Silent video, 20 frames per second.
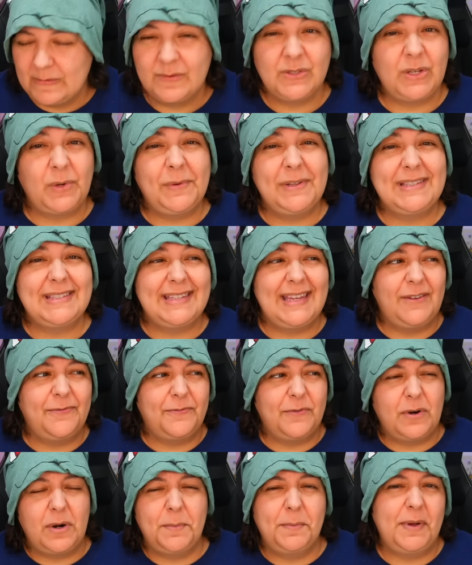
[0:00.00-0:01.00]
So I would say
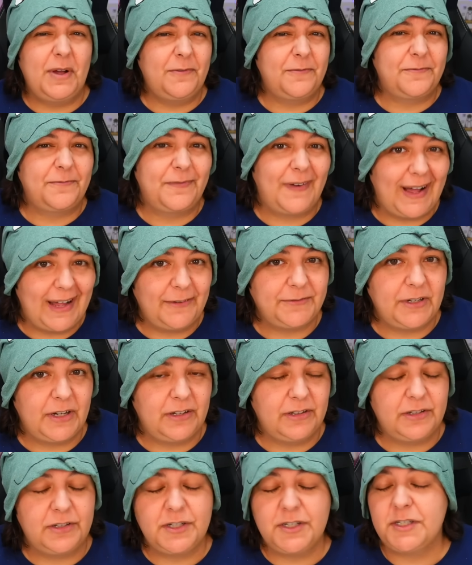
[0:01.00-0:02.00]
for about five
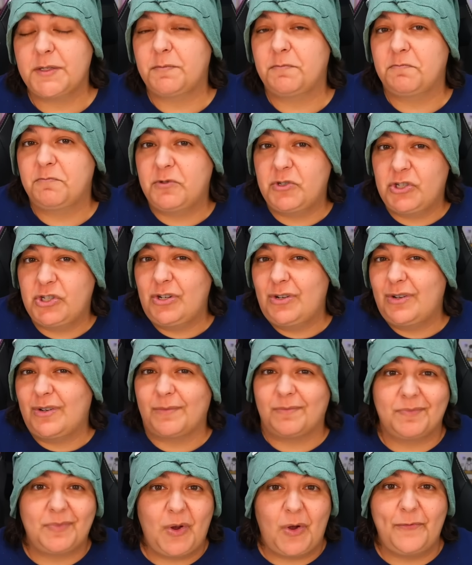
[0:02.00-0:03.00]
dollars,
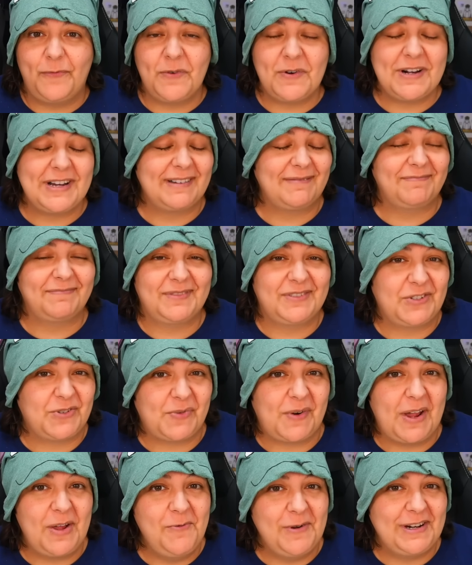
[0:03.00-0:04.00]
sure, go for it.
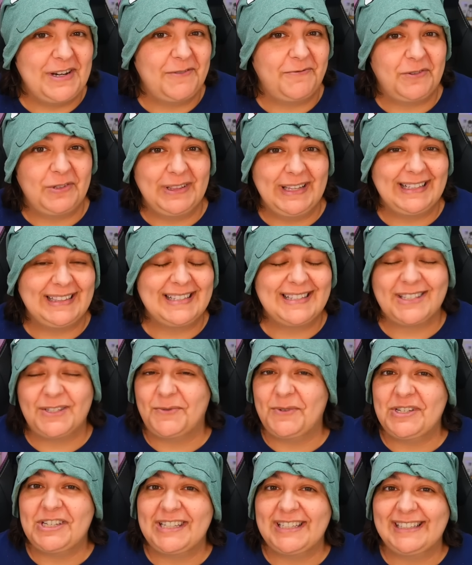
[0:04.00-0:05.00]
Try one if you like the
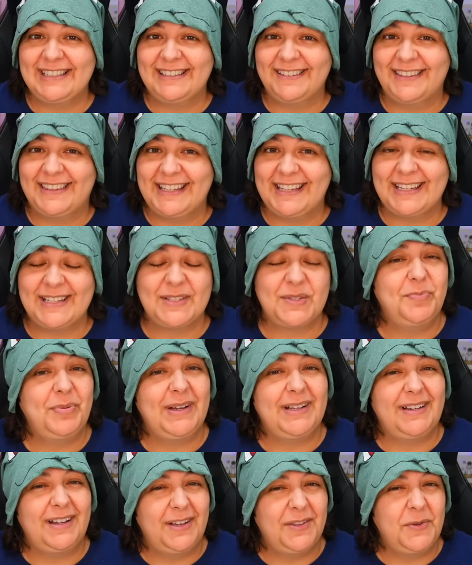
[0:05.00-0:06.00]
squishy little things.
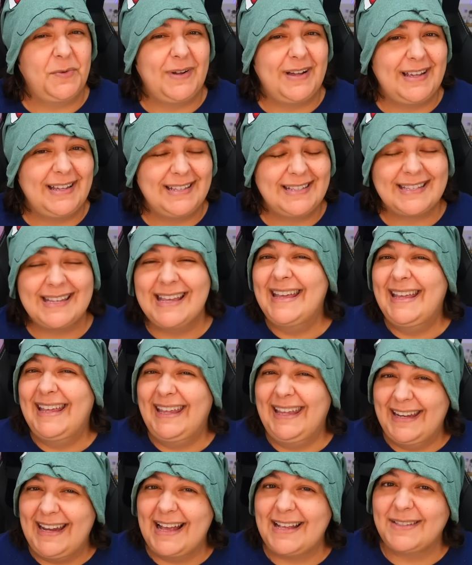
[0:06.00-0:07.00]
But otherwise,
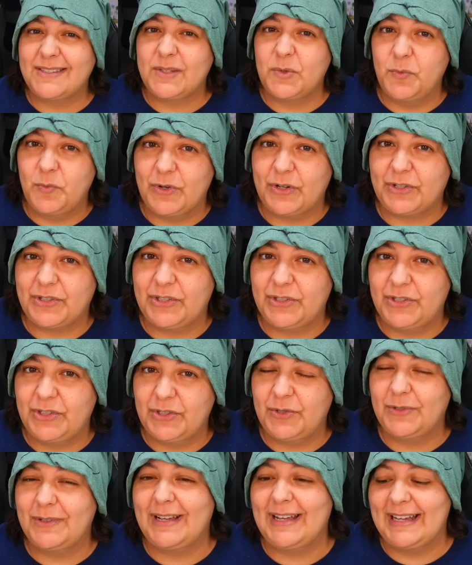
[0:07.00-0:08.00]
it has some work to
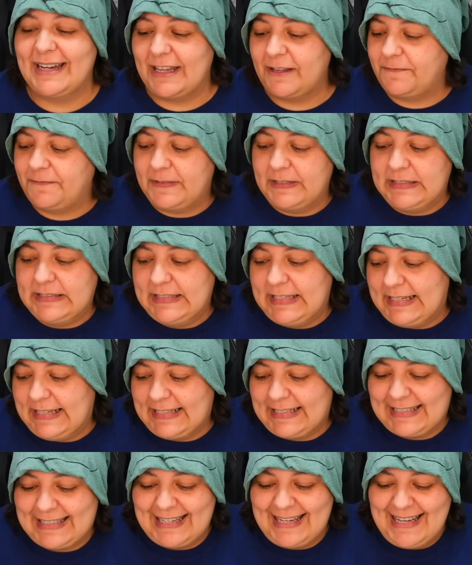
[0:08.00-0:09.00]
do, and I feel
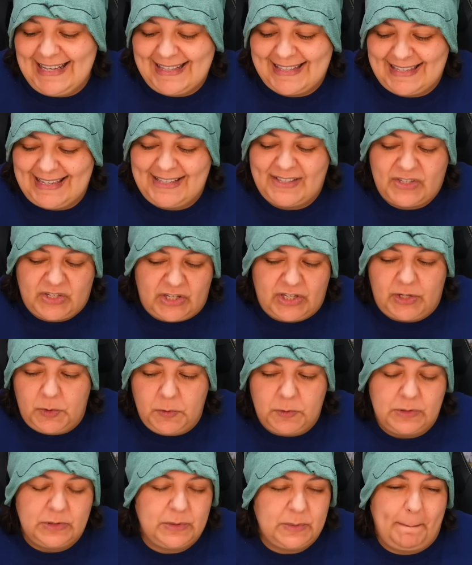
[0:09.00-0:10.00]
like it's it's
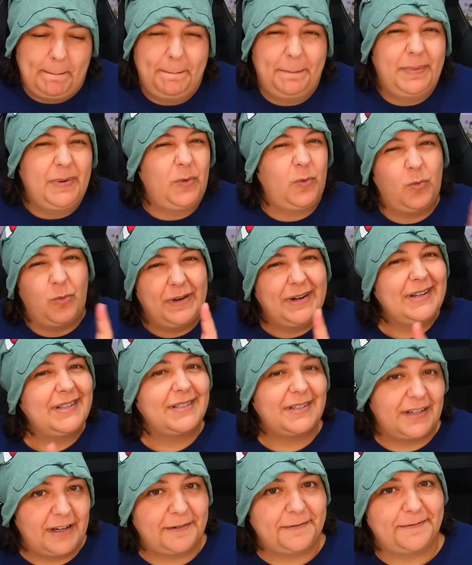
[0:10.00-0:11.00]
cute. But one is
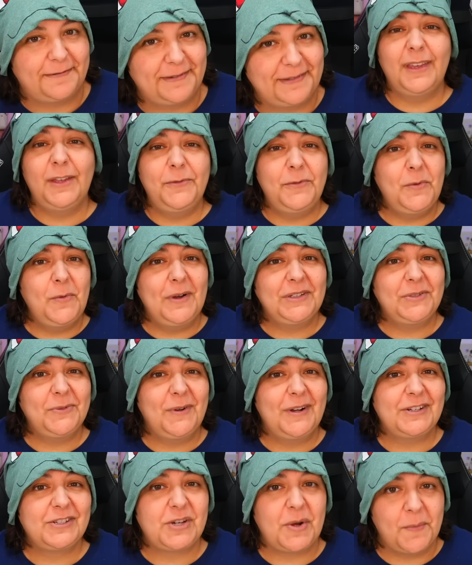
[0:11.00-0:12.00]
enough. If you want to
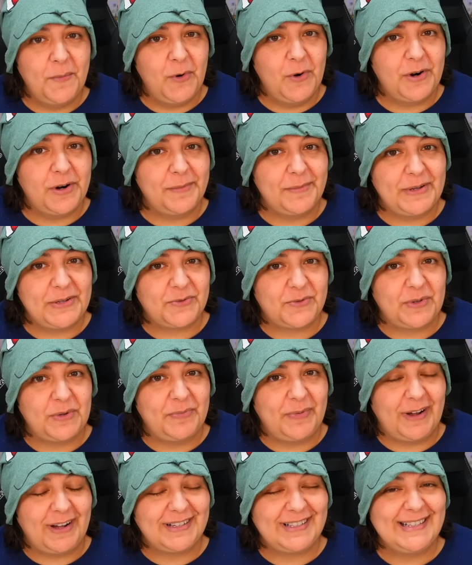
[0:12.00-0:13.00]
watch more mystery
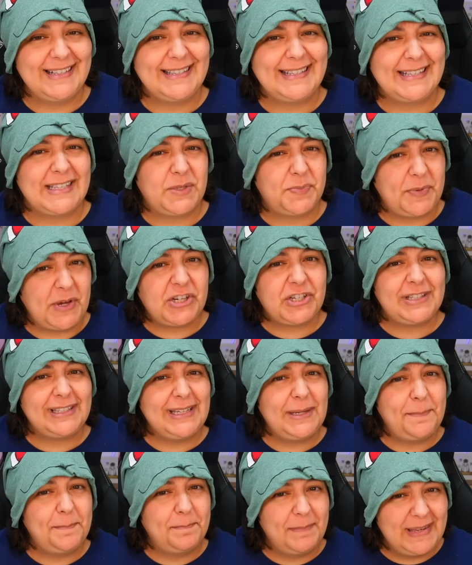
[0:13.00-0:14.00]
boxes,
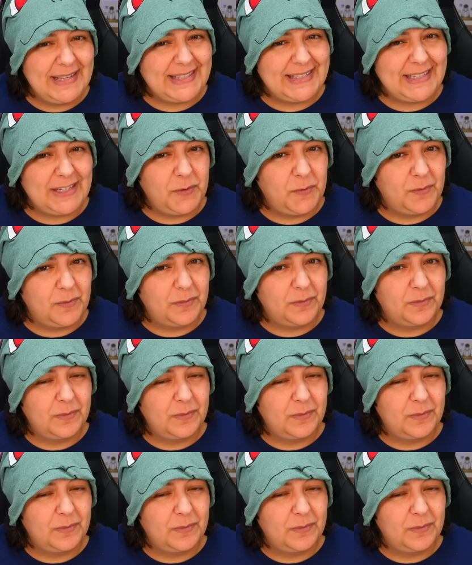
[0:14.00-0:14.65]
especially messy,